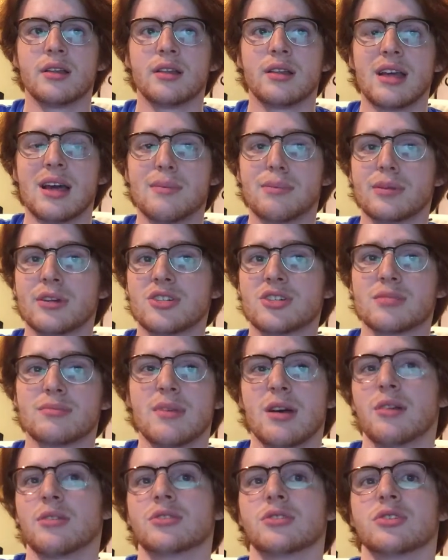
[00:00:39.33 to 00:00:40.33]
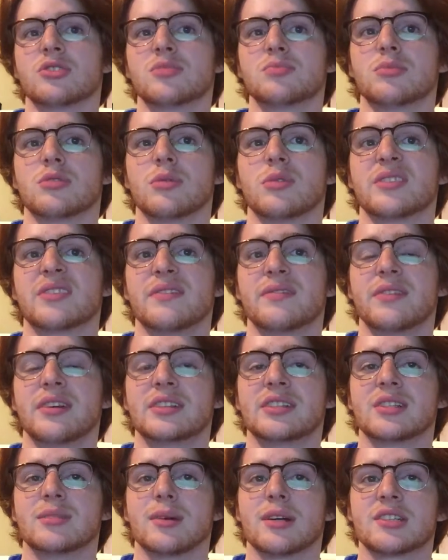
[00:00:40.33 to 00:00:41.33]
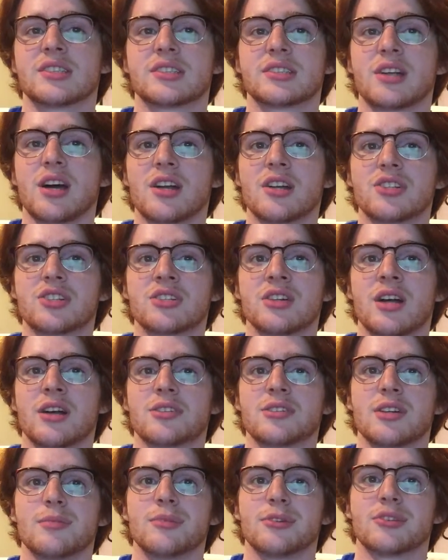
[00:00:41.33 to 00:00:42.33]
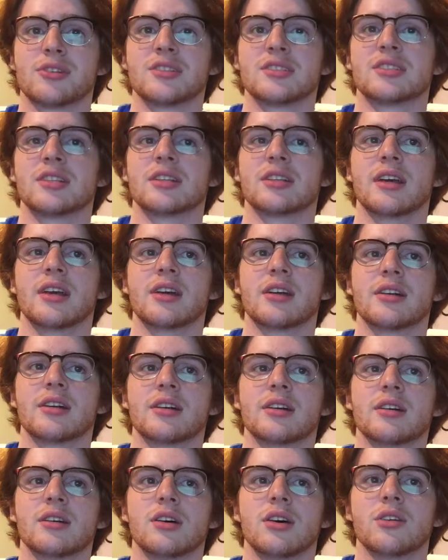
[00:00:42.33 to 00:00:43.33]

The Appalachian mountain dulcimer was invented by Scottish and Irish immigrants to the area,